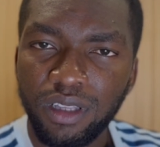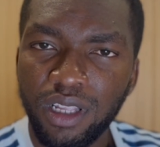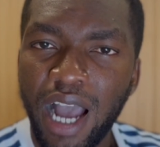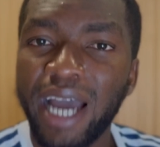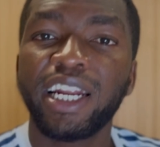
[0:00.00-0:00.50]

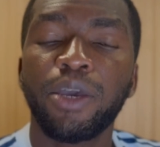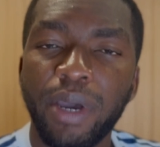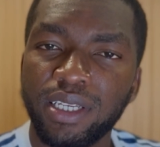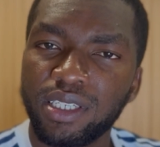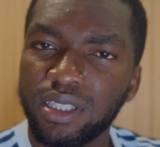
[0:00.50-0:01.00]
our
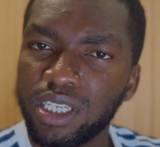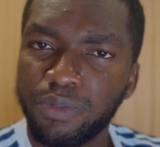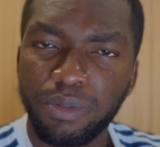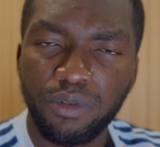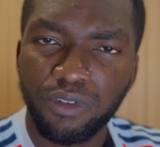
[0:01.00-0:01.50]
neighbors, these
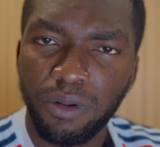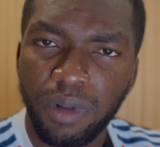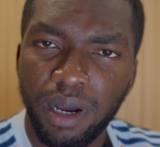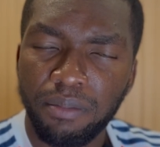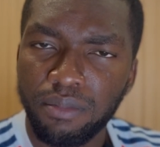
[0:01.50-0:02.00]
people from
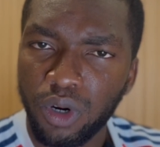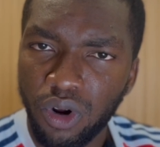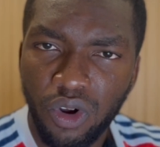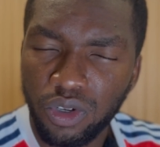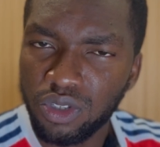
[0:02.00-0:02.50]

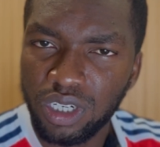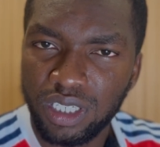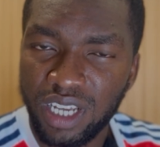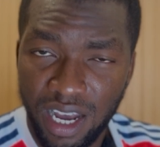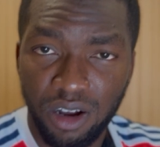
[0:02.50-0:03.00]
Morocco,
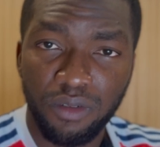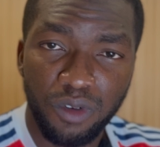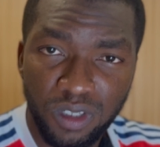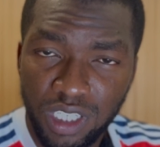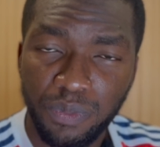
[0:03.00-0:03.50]
Tunisia, of
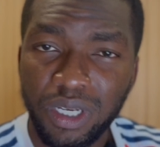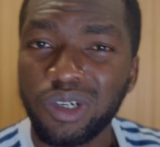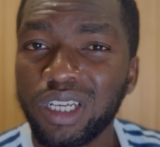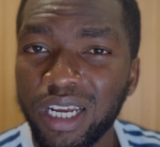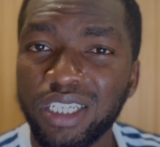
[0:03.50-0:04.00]
course they speak
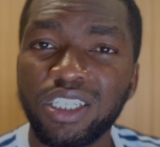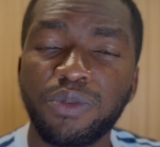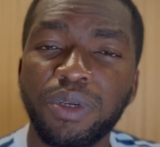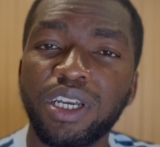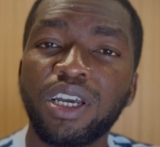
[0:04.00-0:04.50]
good English, they
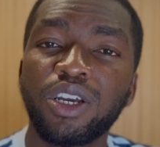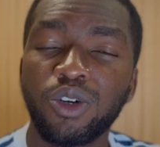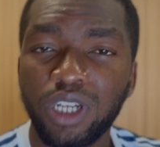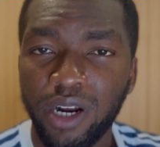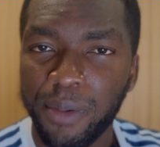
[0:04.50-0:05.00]
speak
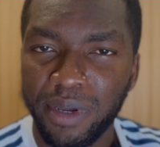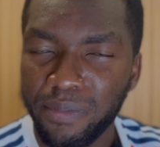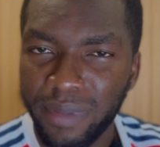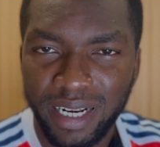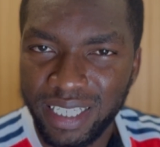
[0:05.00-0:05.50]
good Arabic,
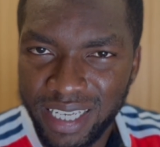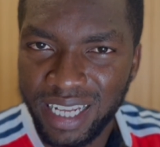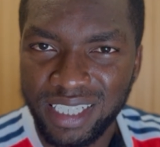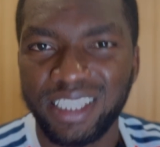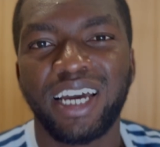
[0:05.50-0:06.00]
but
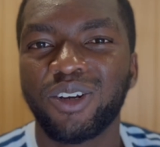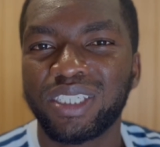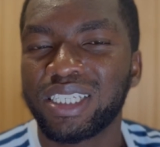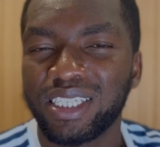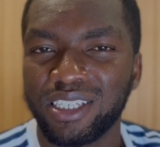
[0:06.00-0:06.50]
yet they are not
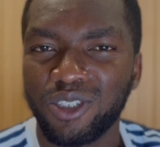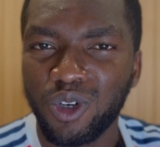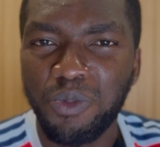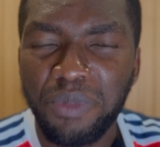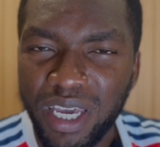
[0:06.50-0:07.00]
citizens.
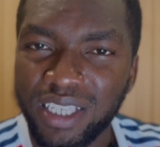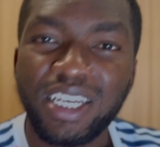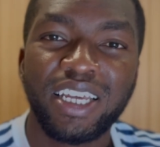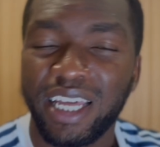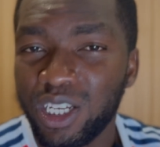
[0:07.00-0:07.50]
So means
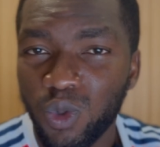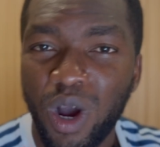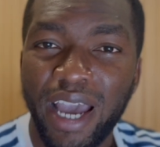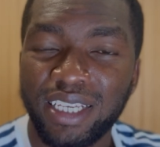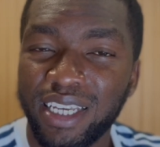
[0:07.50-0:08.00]
that is
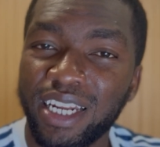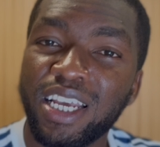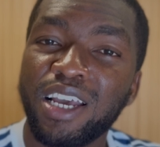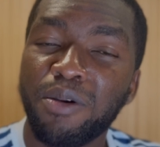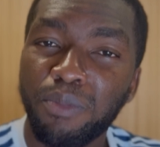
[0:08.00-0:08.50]
why I said
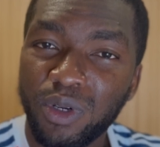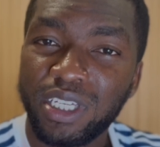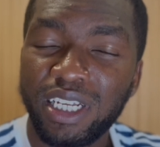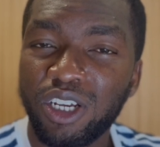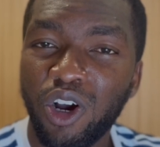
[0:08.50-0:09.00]

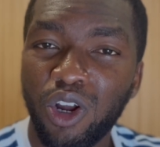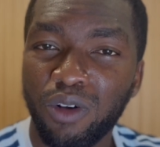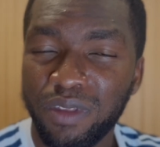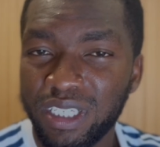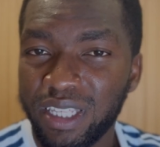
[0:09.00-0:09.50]
mostly all
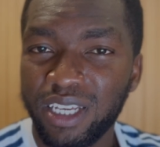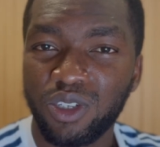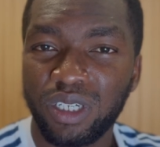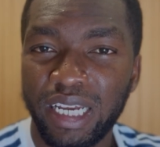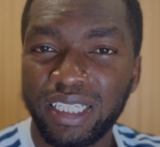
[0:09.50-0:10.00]
of these things
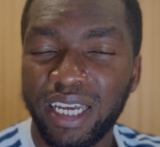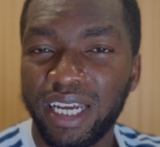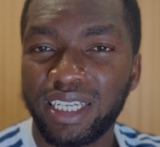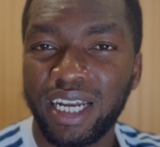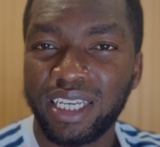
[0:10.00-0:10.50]
on the
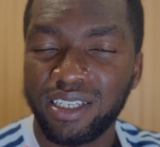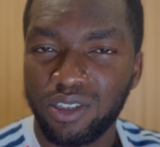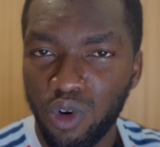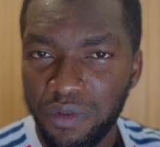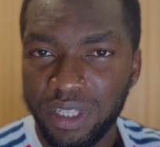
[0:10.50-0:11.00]
internet are
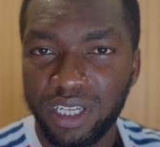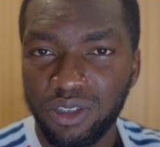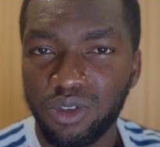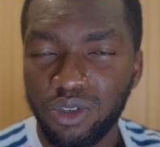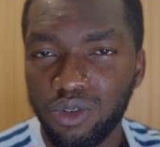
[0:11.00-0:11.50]
just over there
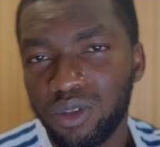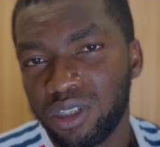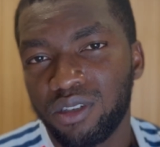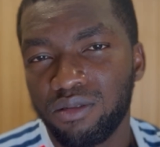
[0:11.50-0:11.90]
to suit